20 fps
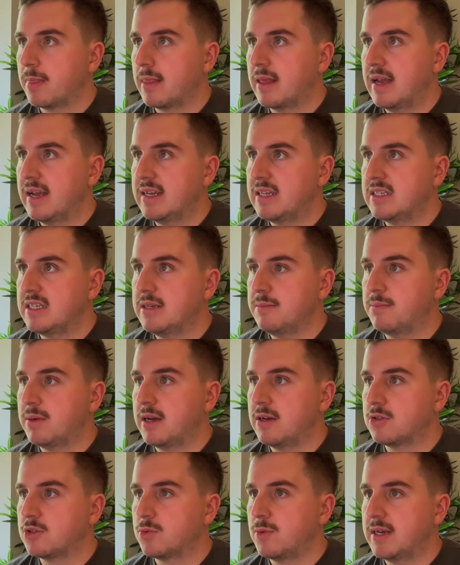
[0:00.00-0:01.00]

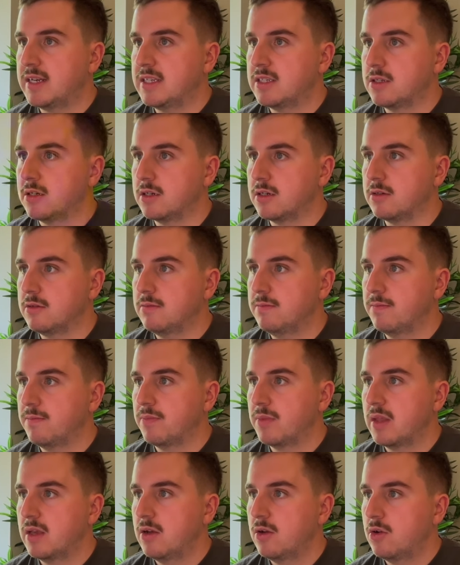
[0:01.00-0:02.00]
£18.22.
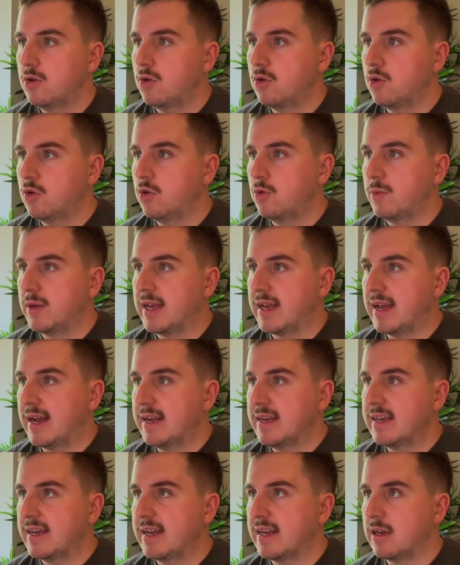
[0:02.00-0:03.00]
Or we can
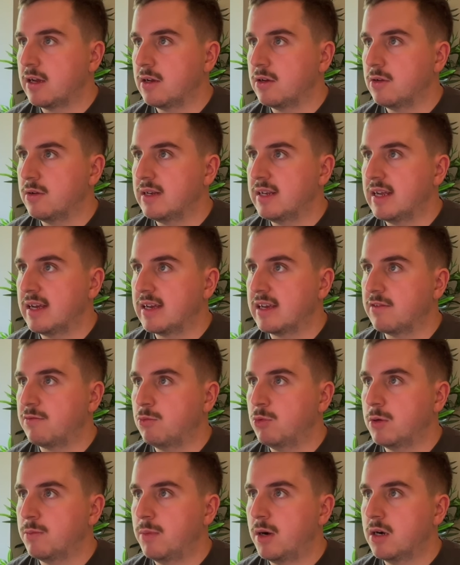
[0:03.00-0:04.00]
get a good gift
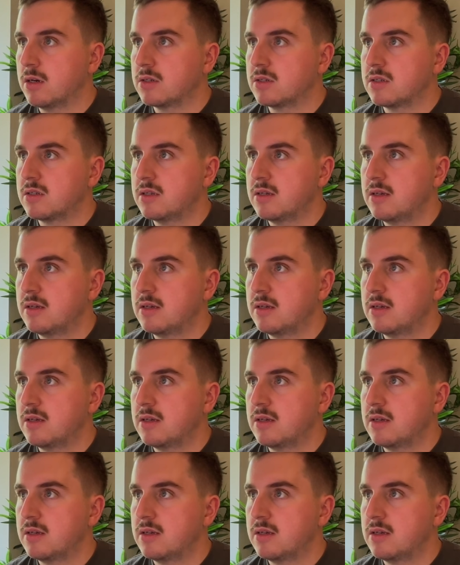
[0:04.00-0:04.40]
wood box.